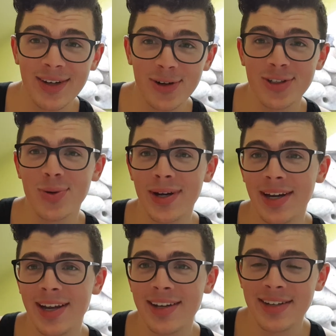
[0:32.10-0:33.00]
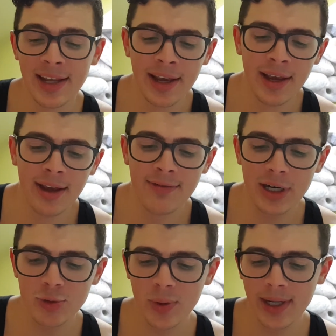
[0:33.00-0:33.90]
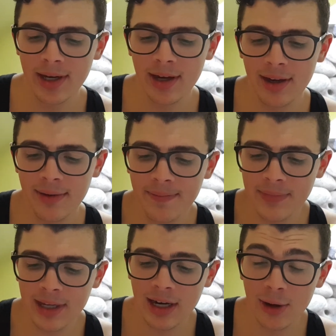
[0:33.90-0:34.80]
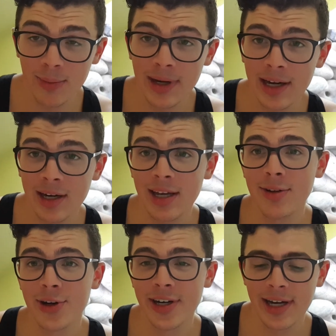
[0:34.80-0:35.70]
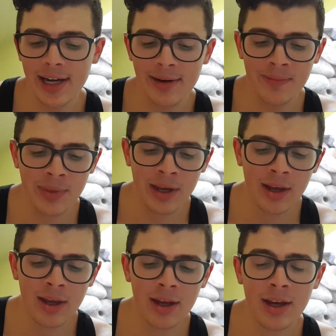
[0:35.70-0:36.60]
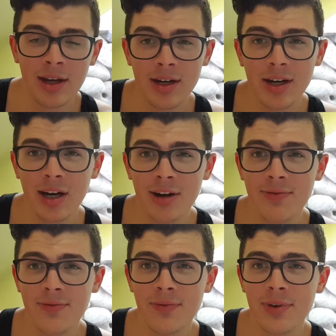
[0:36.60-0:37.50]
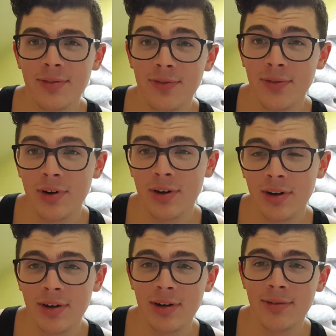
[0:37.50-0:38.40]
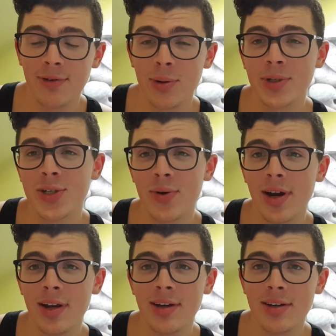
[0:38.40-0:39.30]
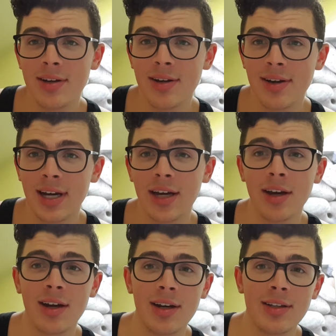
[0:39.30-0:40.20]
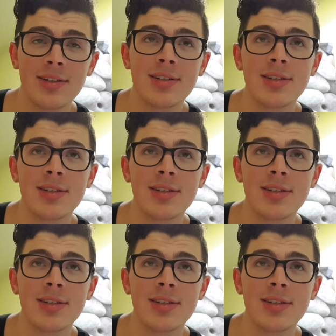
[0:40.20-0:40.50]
not 28, 520 automatic E39. Got it from a trade. I got it